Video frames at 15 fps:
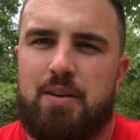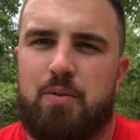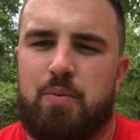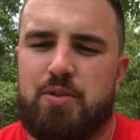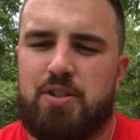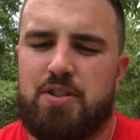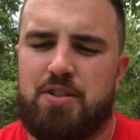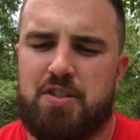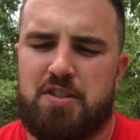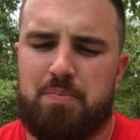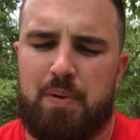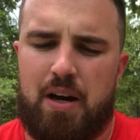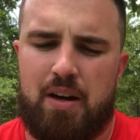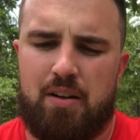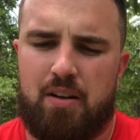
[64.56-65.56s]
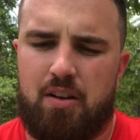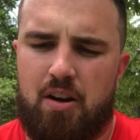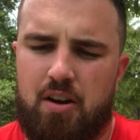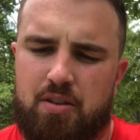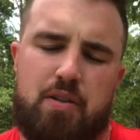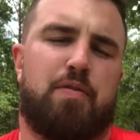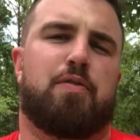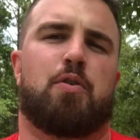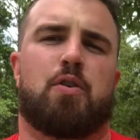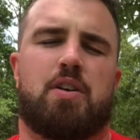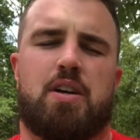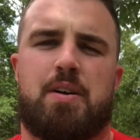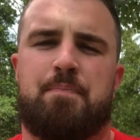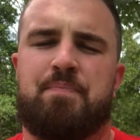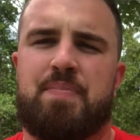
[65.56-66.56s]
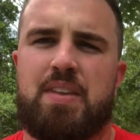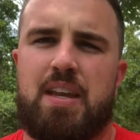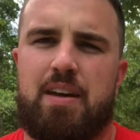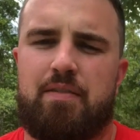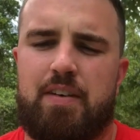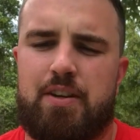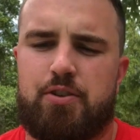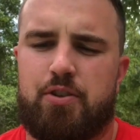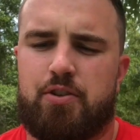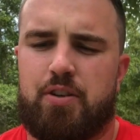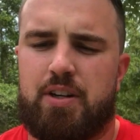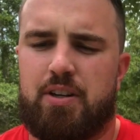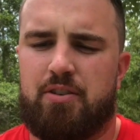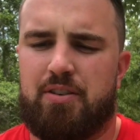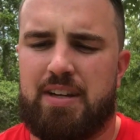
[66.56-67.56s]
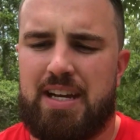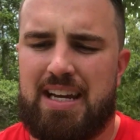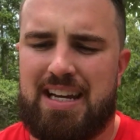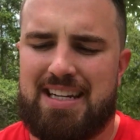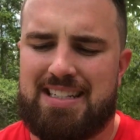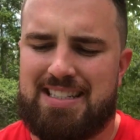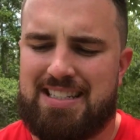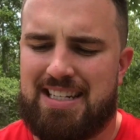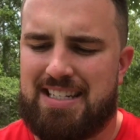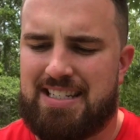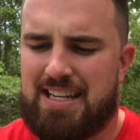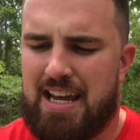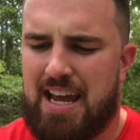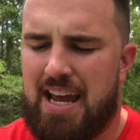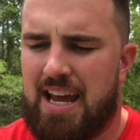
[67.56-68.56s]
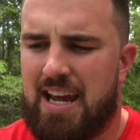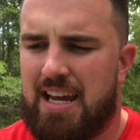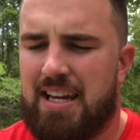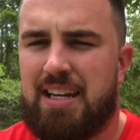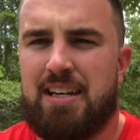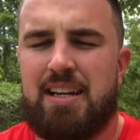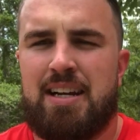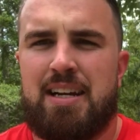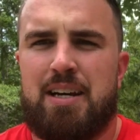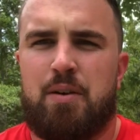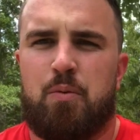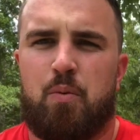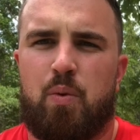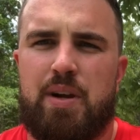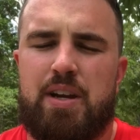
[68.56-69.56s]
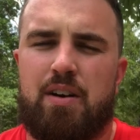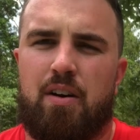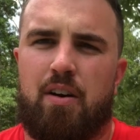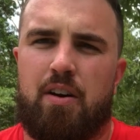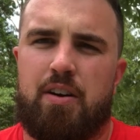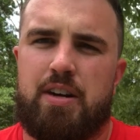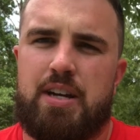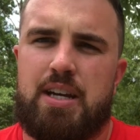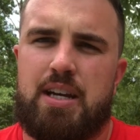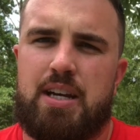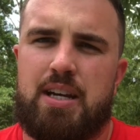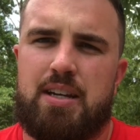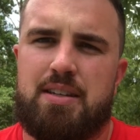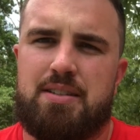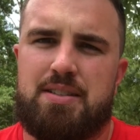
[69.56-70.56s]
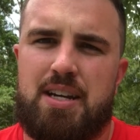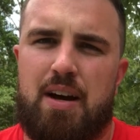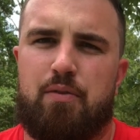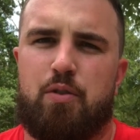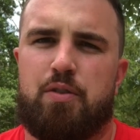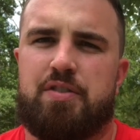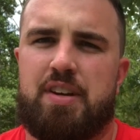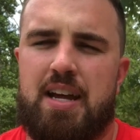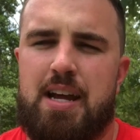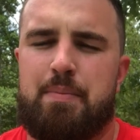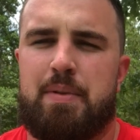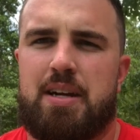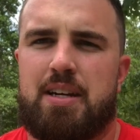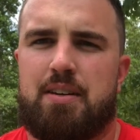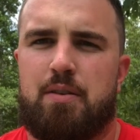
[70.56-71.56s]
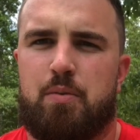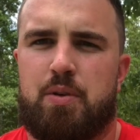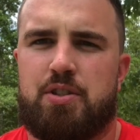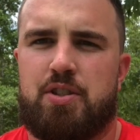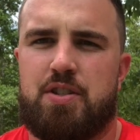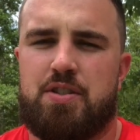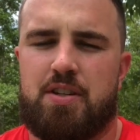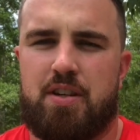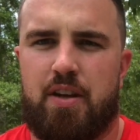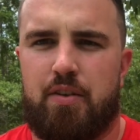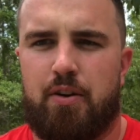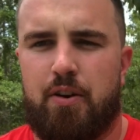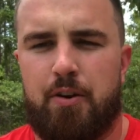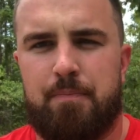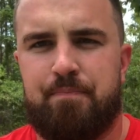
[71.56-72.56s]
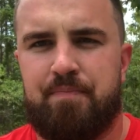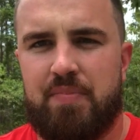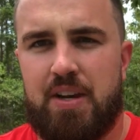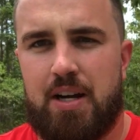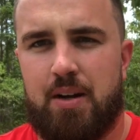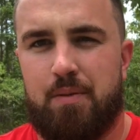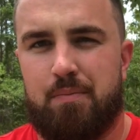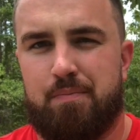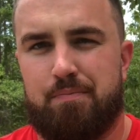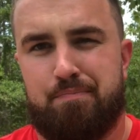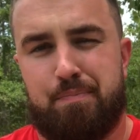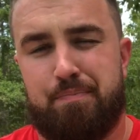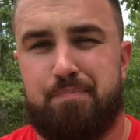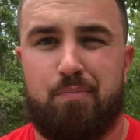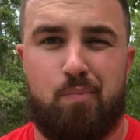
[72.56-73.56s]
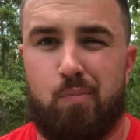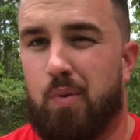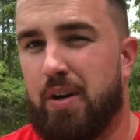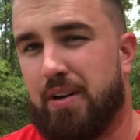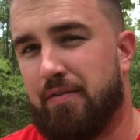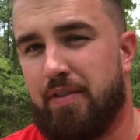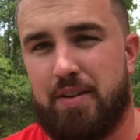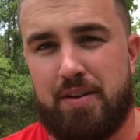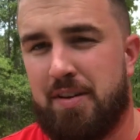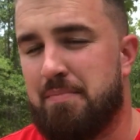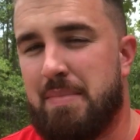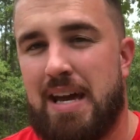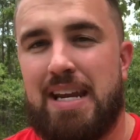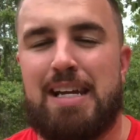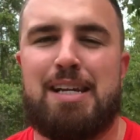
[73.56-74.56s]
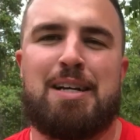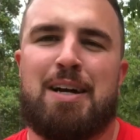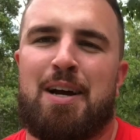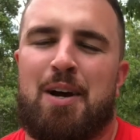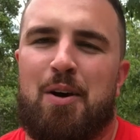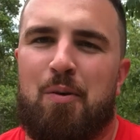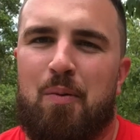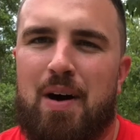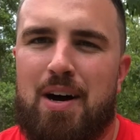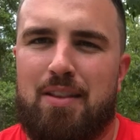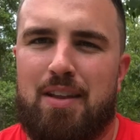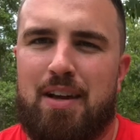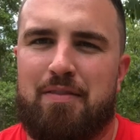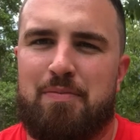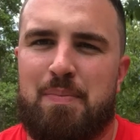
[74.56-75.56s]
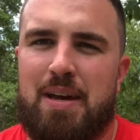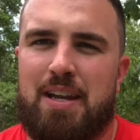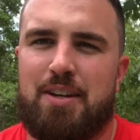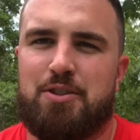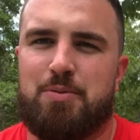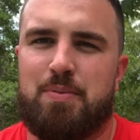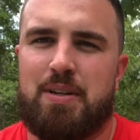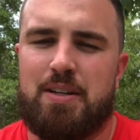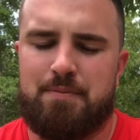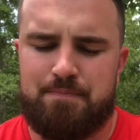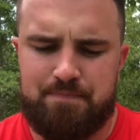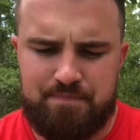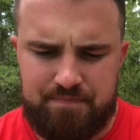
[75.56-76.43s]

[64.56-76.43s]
which is a spot along the Florida Adventure Trail, and today we are in Devil's Hammock, which is another one of the many wildlife management